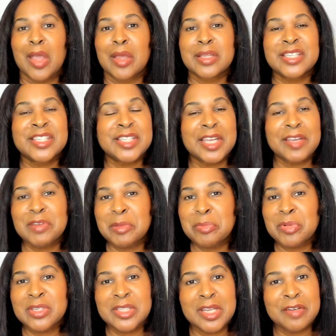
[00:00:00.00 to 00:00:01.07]

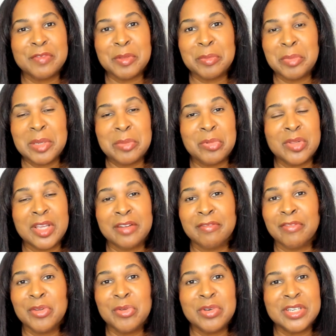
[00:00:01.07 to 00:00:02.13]
70% of the people that
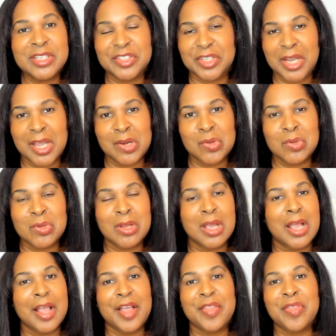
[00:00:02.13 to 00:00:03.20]
view this channel,
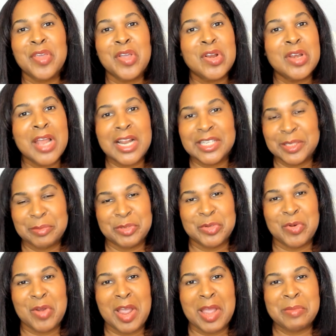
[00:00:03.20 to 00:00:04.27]
they are not
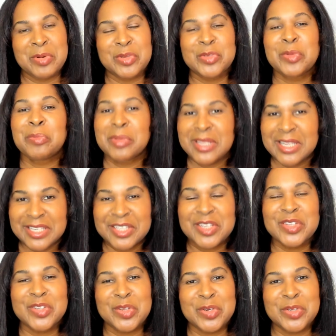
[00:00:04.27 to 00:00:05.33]
subscribers. So please
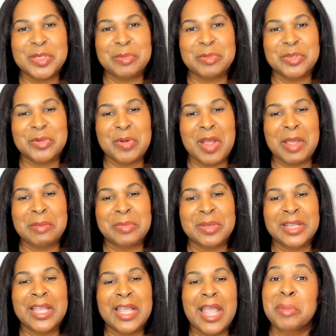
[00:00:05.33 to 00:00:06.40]
consider
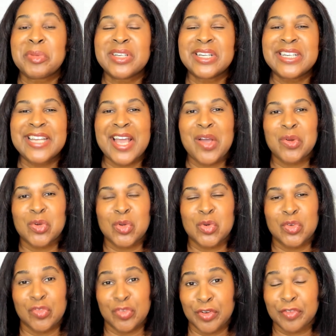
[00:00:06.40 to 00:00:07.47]
subscribing. Remember to
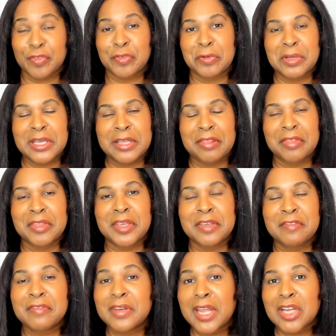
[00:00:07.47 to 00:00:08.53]
download for free the
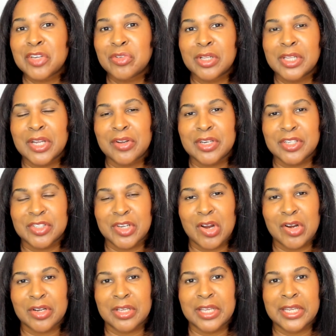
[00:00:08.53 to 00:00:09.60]
Financial Clarity
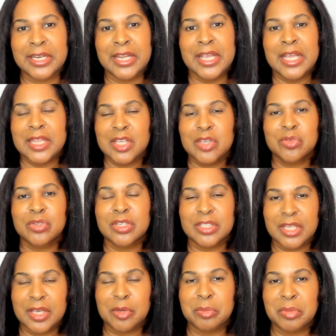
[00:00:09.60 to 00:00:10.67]
Starter Kit. This will just
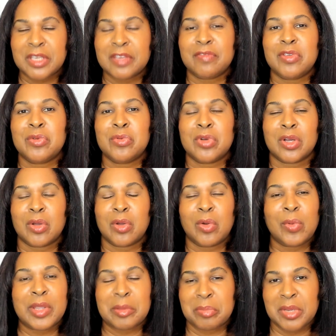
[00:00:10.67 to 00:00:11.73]
help give you a
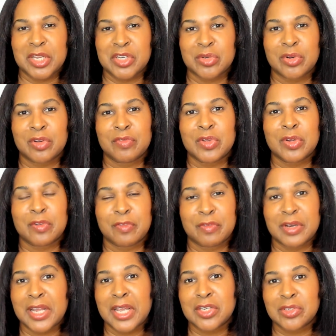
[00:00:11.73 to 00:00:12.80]
quick picture of your
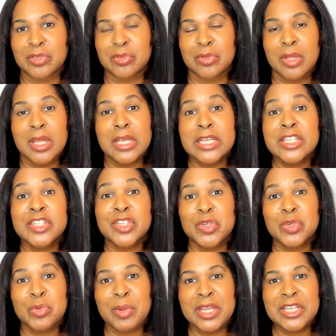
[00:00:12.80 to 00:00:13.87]
financial
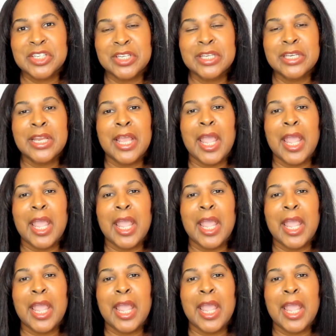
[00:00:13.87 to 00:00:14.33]
situation